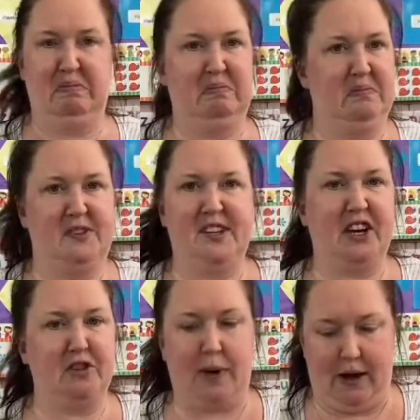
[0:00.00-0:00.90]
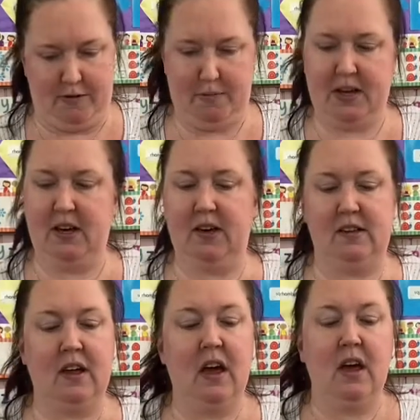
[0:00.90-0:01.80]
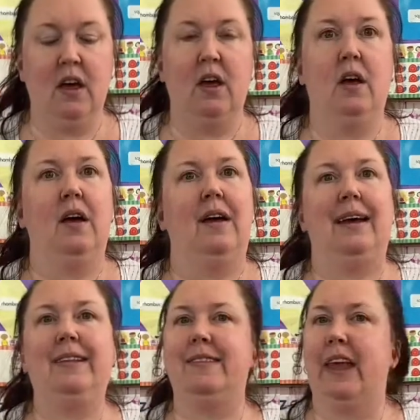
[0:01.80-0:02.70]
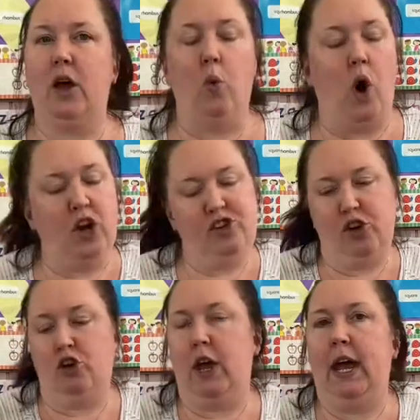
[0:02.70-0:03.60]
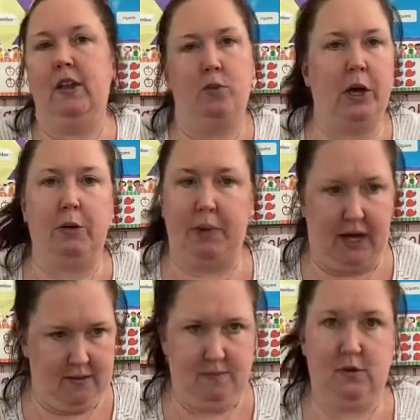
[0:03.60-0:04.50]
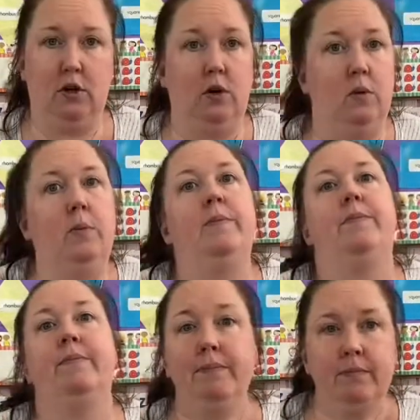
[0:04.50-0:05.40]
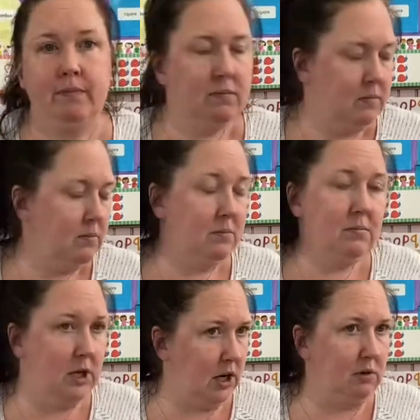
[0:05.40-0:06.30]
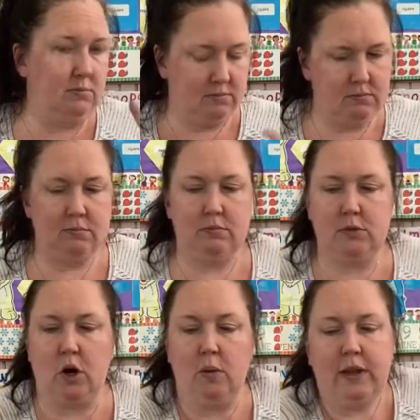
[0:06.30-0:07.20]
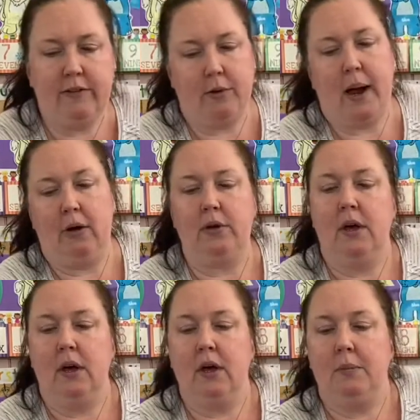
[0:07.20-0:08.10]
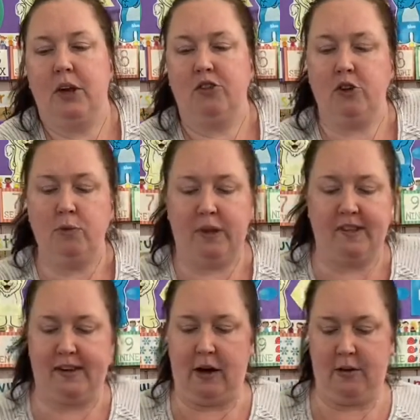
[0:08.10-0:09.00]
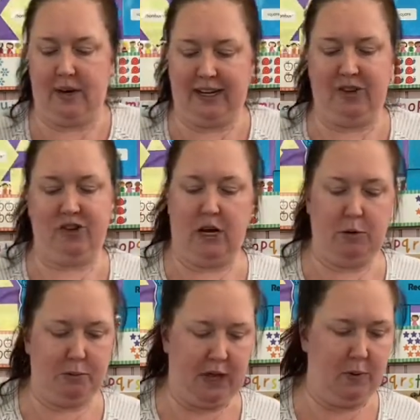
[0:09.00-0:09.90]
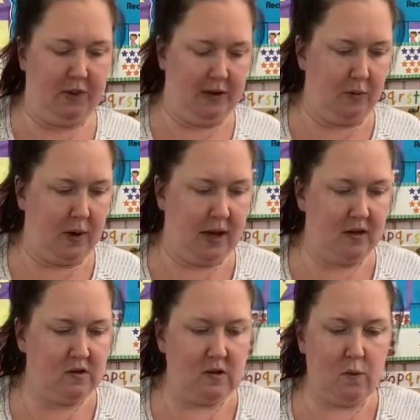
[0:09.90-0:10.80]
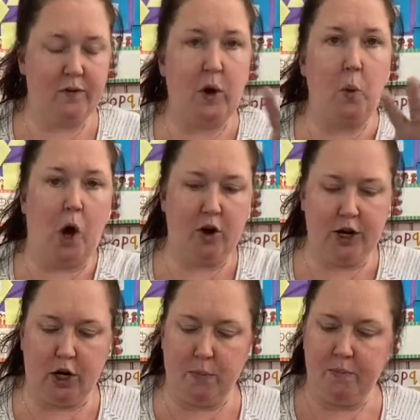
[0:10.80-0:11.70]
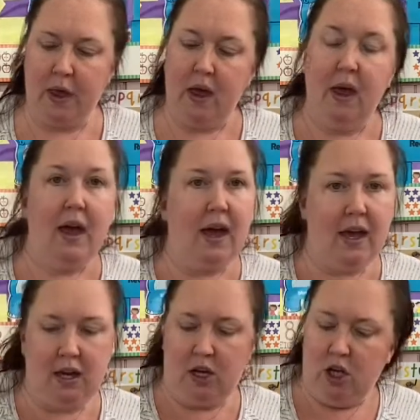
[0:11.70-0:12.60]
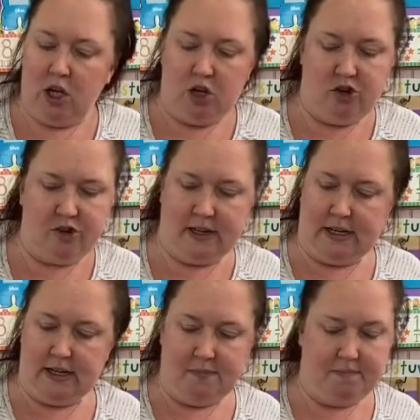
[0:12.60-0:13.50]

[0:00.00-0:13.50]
sticking around because it's like washing your hands while you play. So, you know, don't leave it around. Make sure you rinse it out each time you play with it, okay? So we've got water here, and you're just gonna